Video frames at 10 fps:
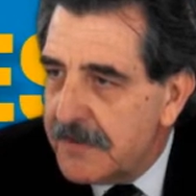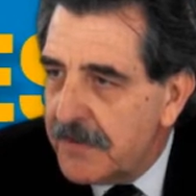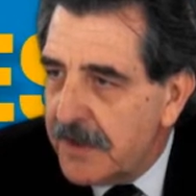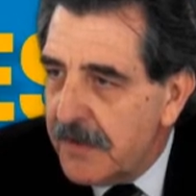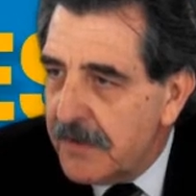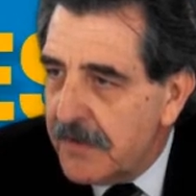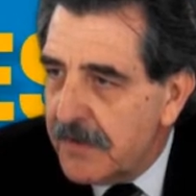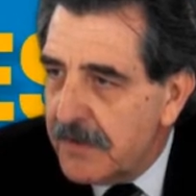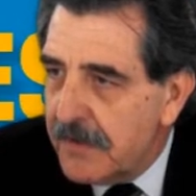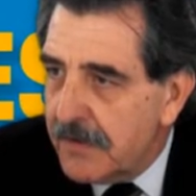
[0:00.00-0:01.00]
during
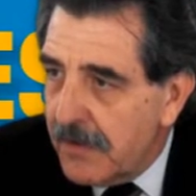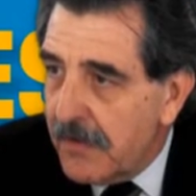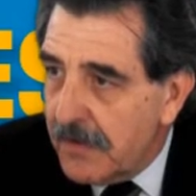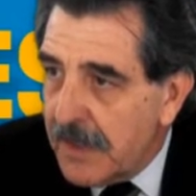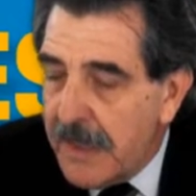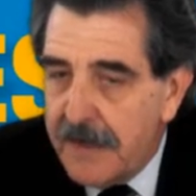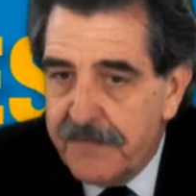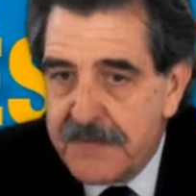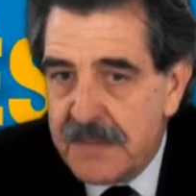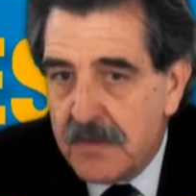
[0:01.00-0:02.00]
your whole
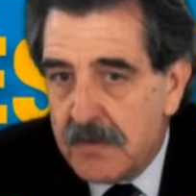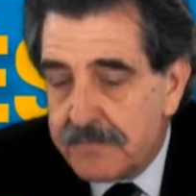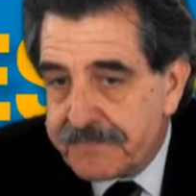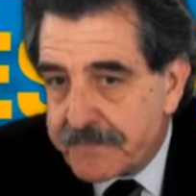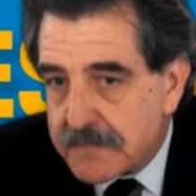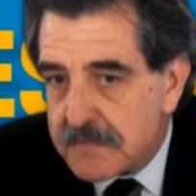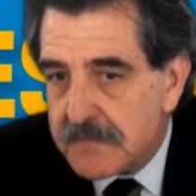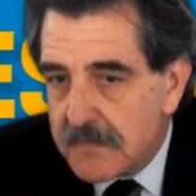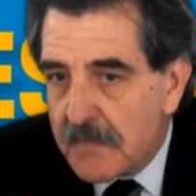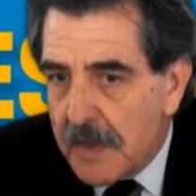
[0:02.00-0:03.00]
life. So
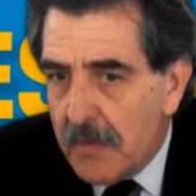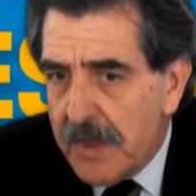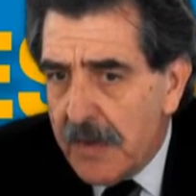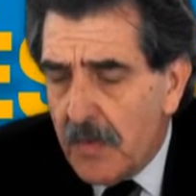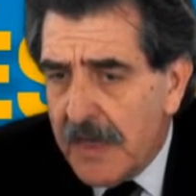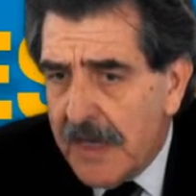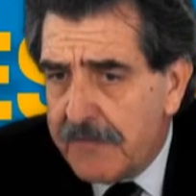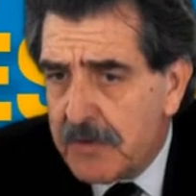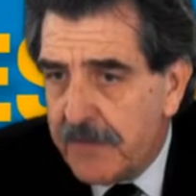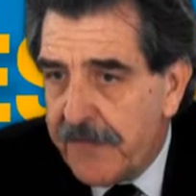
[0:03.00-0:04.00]
we
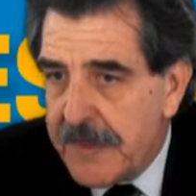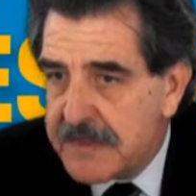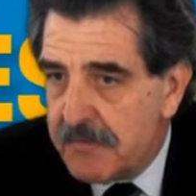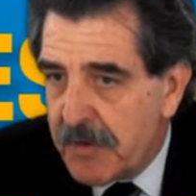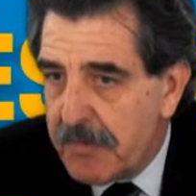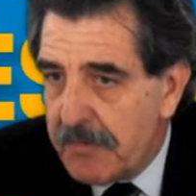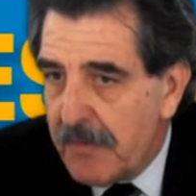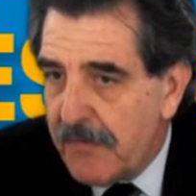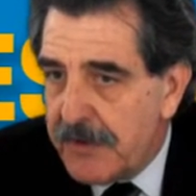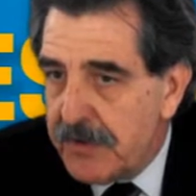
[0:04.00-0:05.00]
have to face the problem
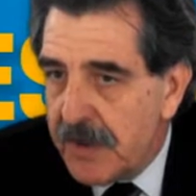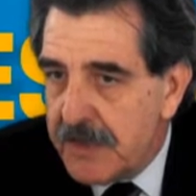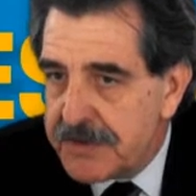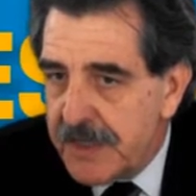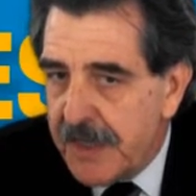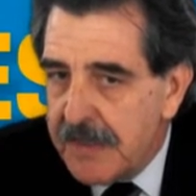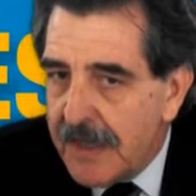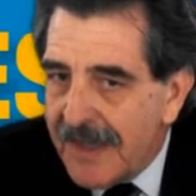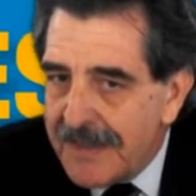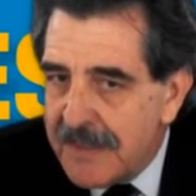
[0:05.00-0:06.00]
of education, and
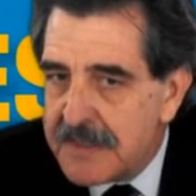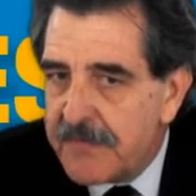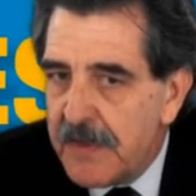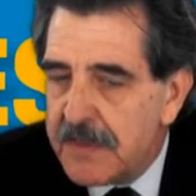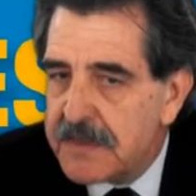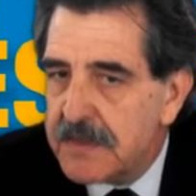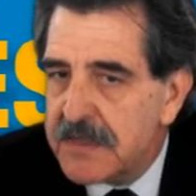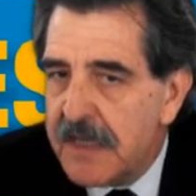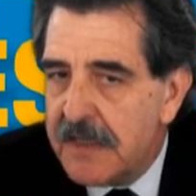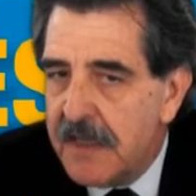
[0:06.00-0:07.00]
in this field the
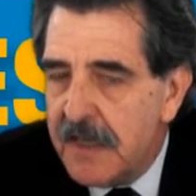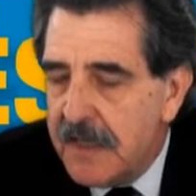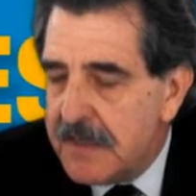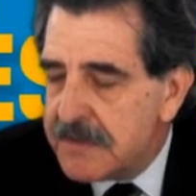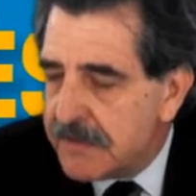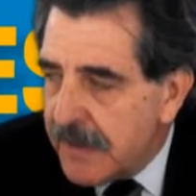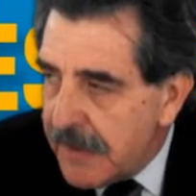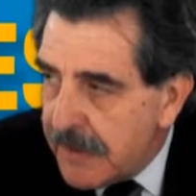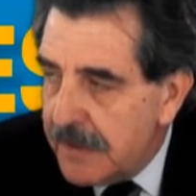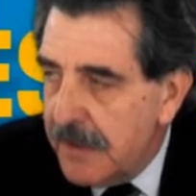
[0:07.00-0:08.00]
society is
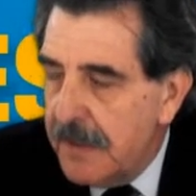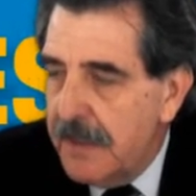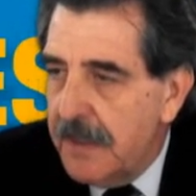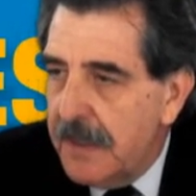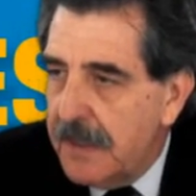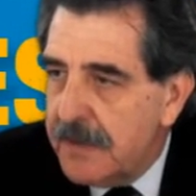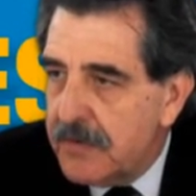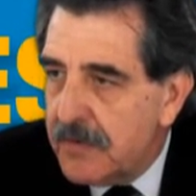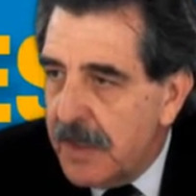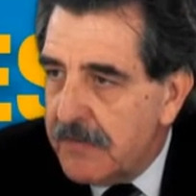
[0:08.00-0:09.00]
trying
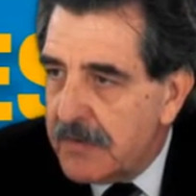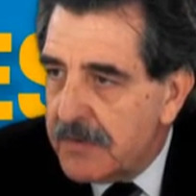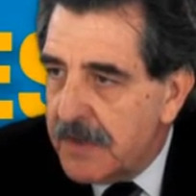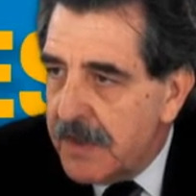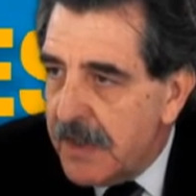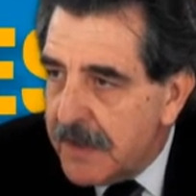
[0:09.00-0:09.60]
to give to the